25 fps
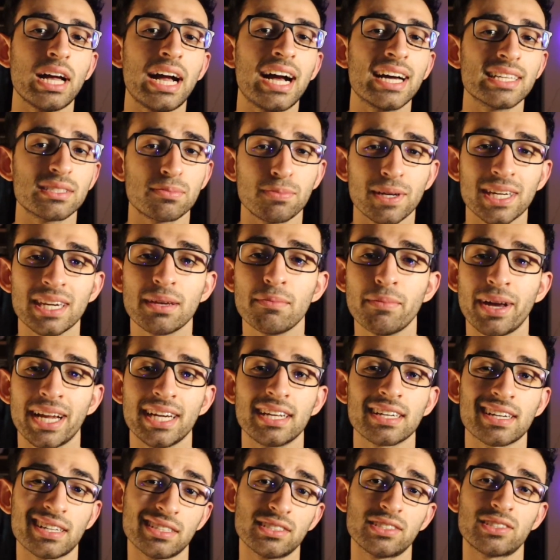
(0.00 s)
as many
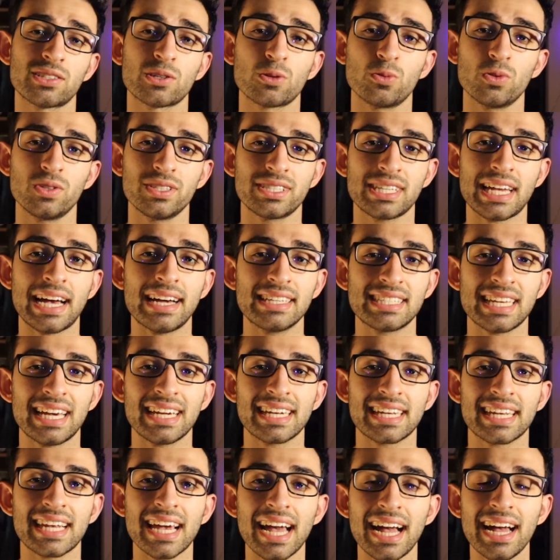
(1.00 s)
medical schools as
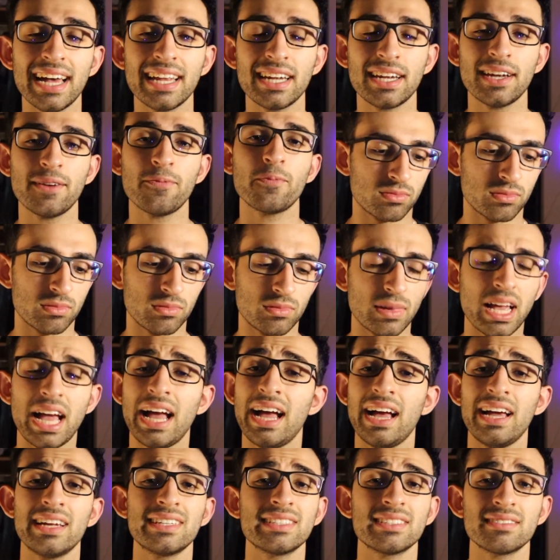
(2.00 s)
I can,
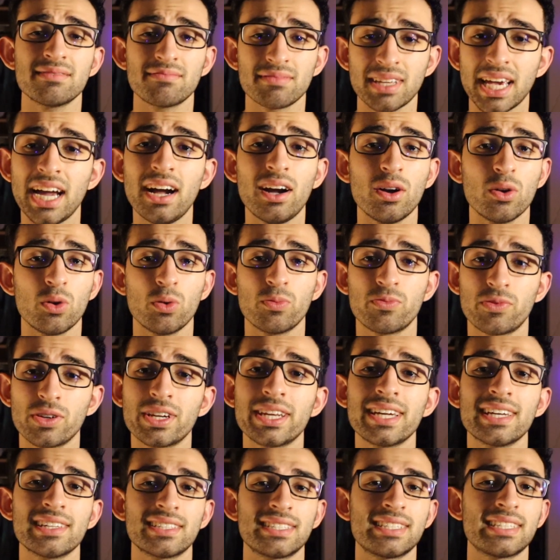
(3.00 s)
and yeah,
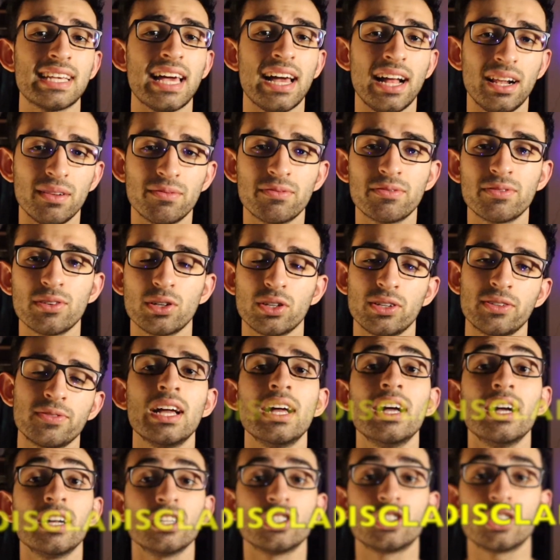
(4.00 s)
hopefully it's helpful.
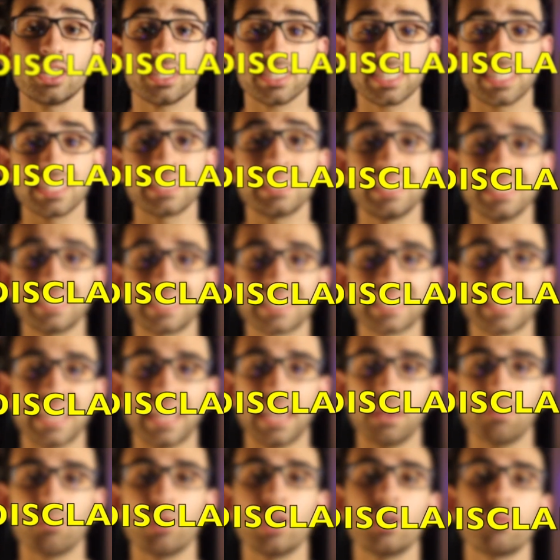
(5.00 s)
Just a
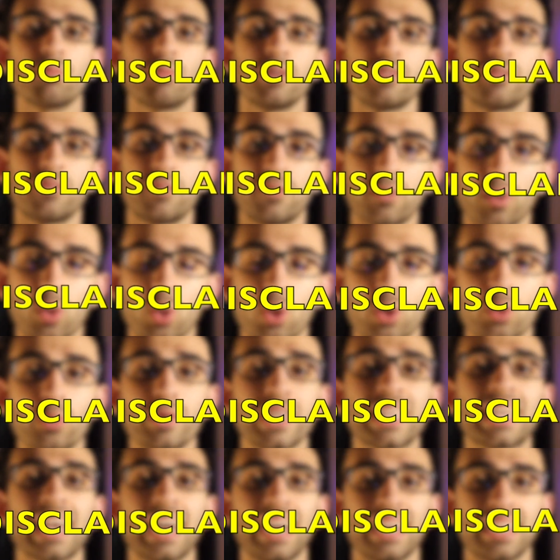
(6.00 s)
disclaimer before
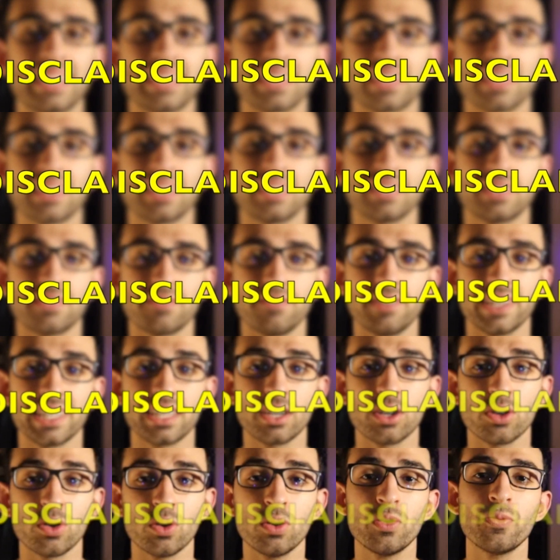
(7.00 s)
we get into this
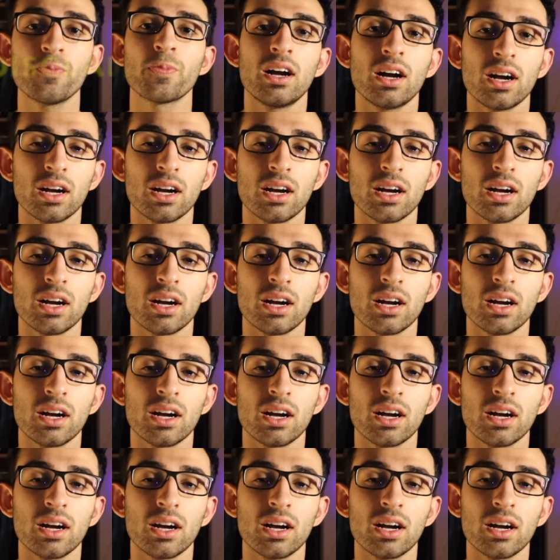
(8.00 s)
video,